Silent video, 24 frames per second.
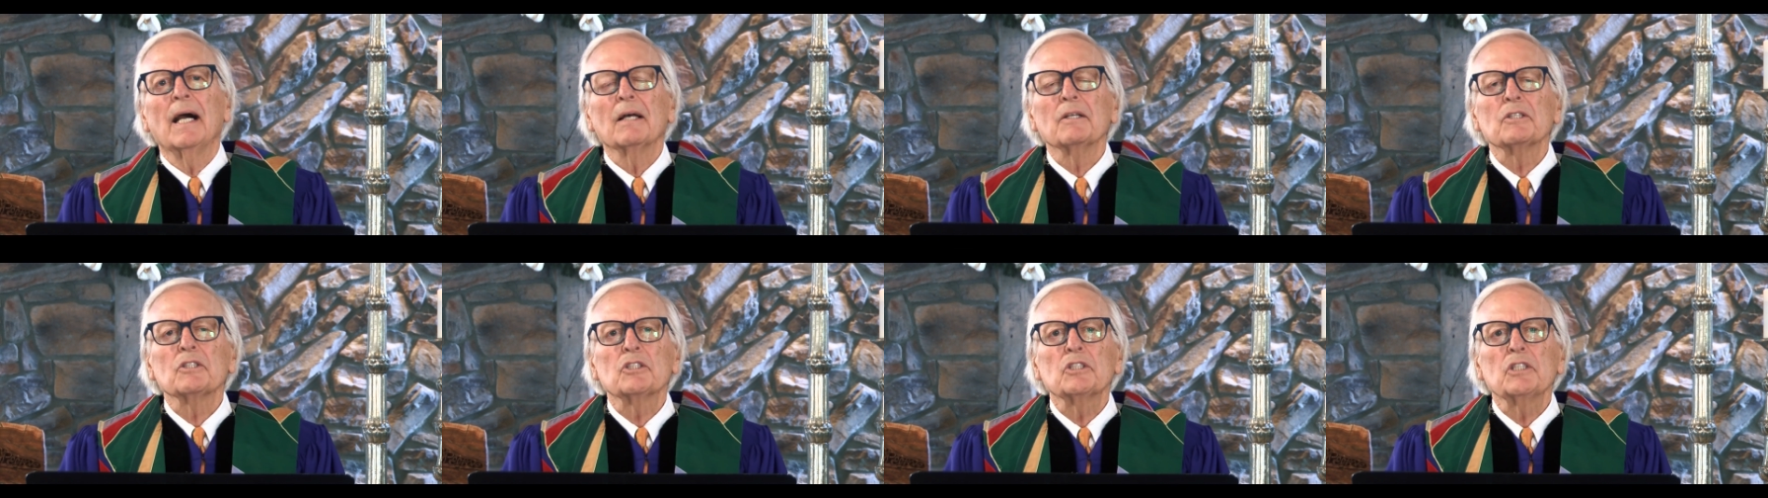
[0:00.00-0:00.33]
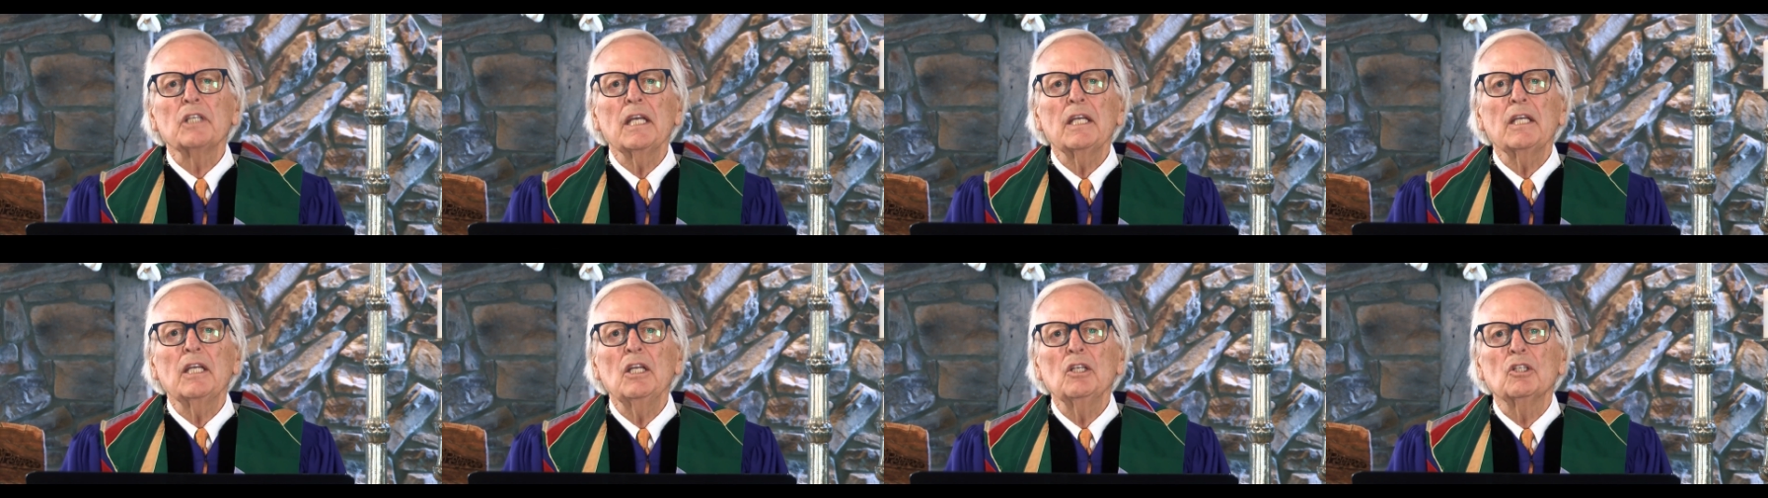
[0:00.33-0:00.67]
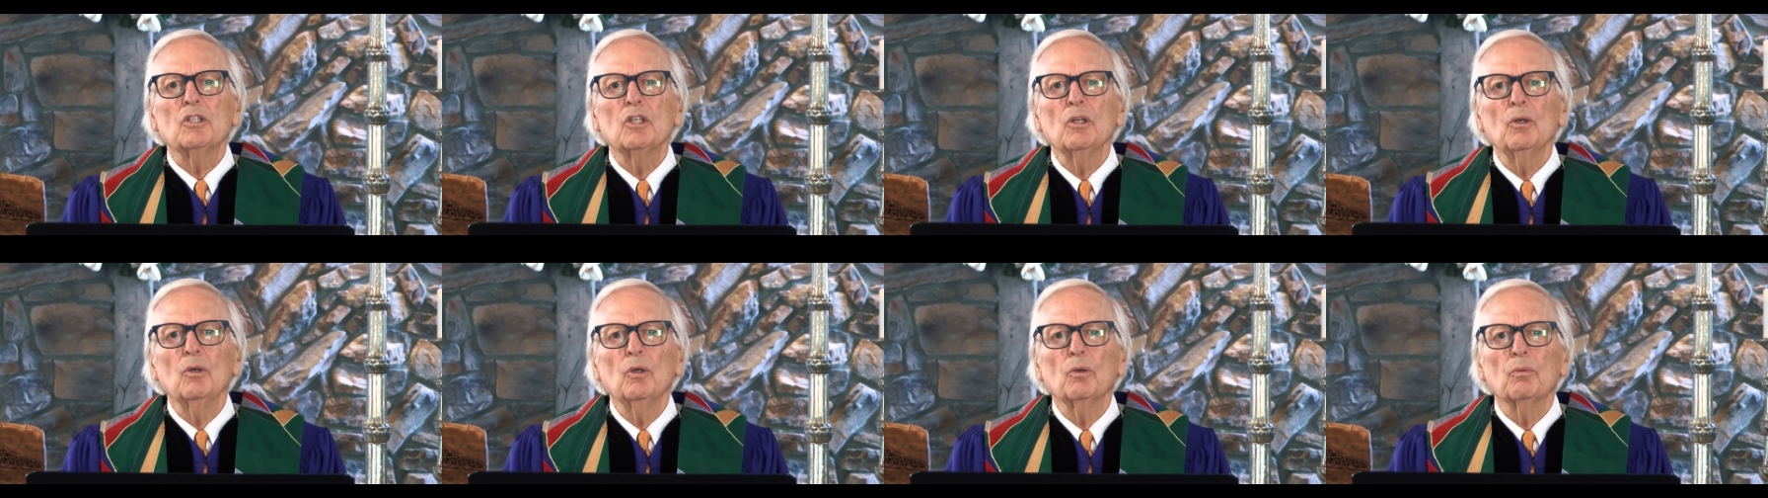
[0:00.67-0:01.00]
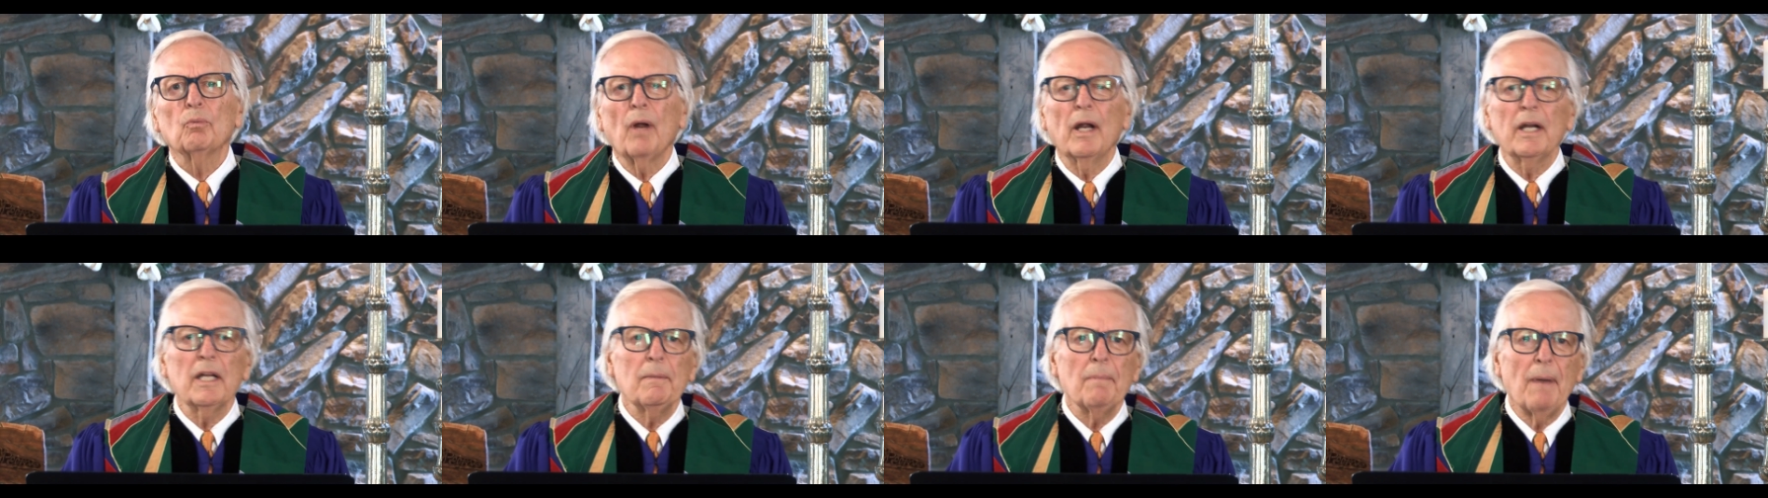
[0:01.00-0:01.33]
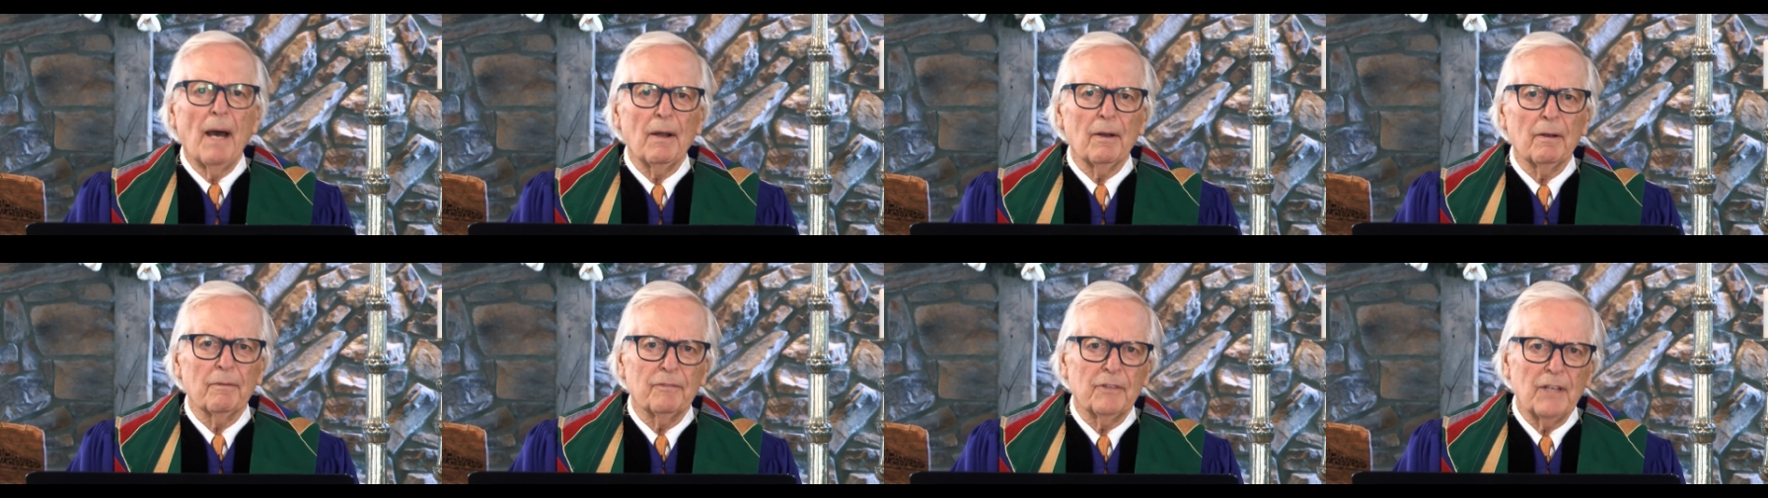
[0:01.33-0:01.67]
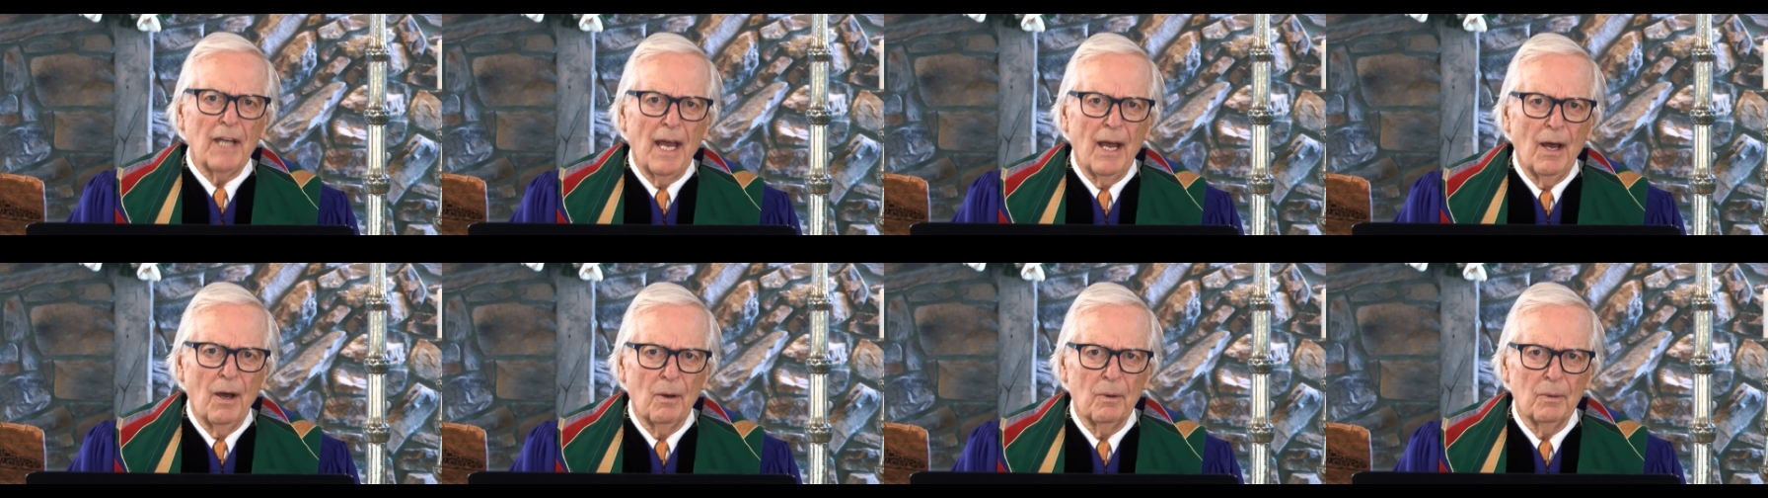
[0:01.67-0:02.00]
seeking to run him out of
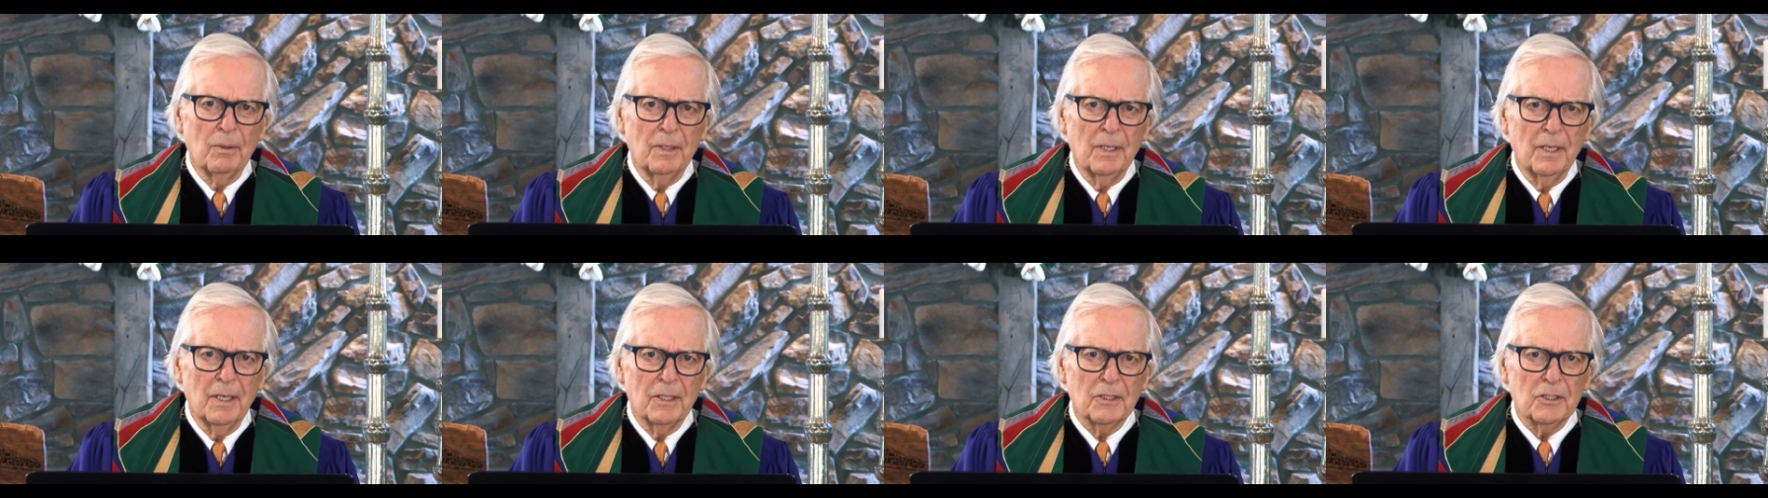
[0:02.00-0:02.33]
town,